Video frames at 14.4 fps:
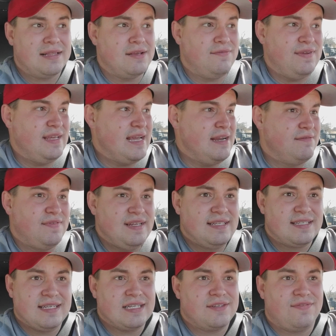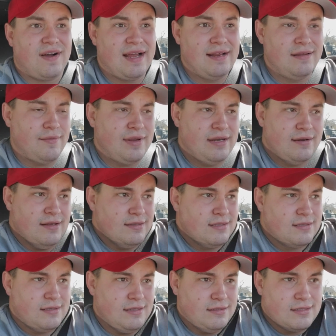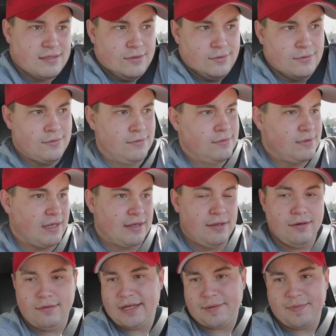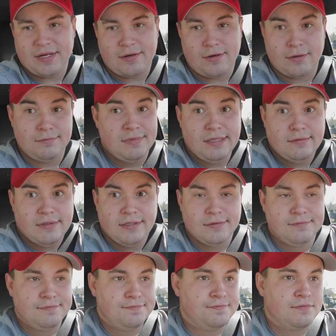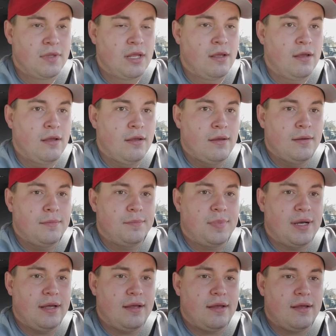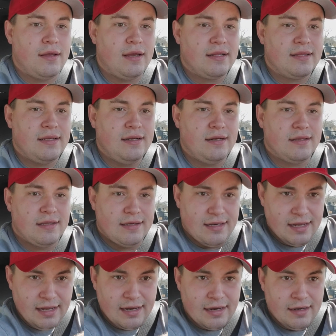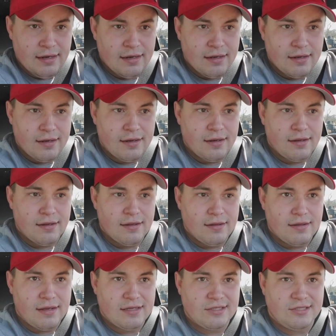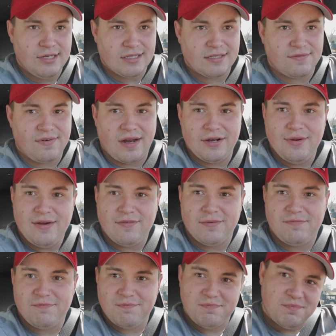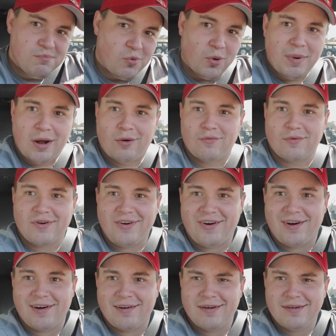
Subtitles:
the V8 and V6 fight. I mean, that's cool. Like, you don't like my car, I don't care. But at the end of the day, it's justified. You have a more powerful car.